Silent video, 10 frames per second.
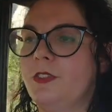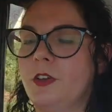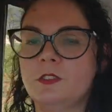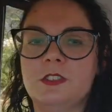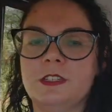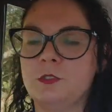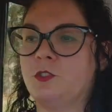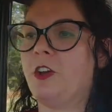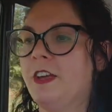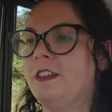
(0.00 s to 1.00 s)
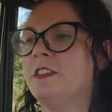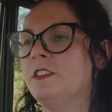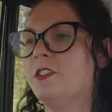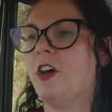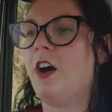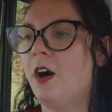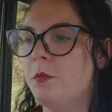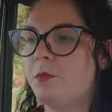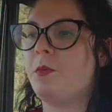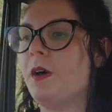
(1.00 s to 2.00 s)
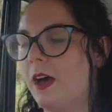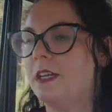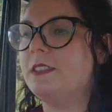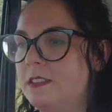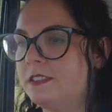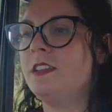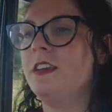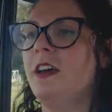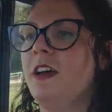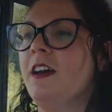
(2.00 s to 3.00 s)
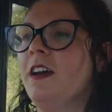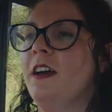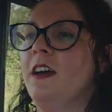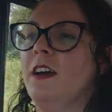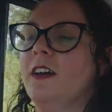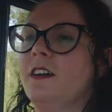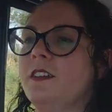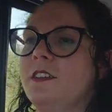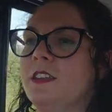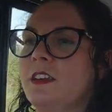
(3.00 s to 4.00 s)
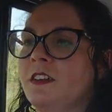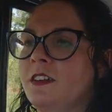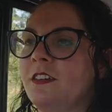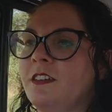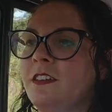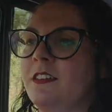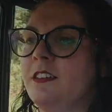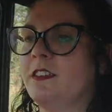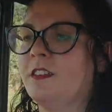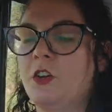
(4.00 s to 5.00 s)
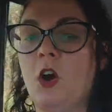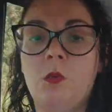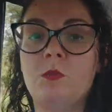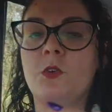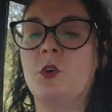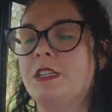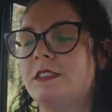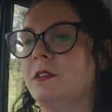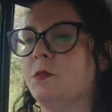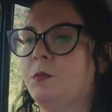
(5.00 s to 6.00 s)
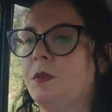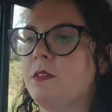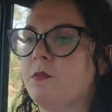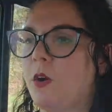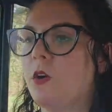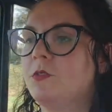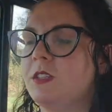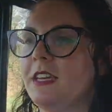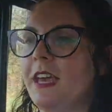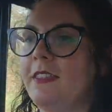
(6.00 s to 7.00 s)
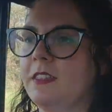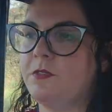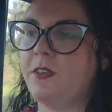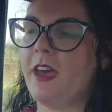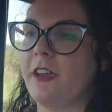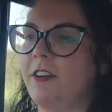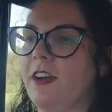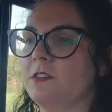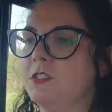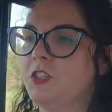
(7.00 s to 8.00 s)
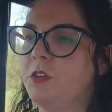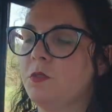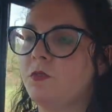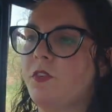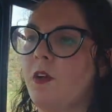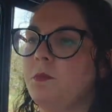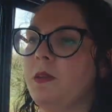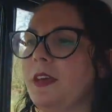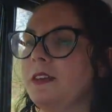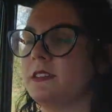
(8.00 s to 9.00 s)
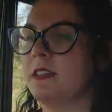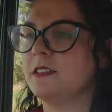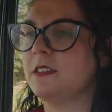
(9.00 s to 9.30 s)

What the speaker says: those little trailers up, and the convoys that would be involved in getting the fairground to and from places.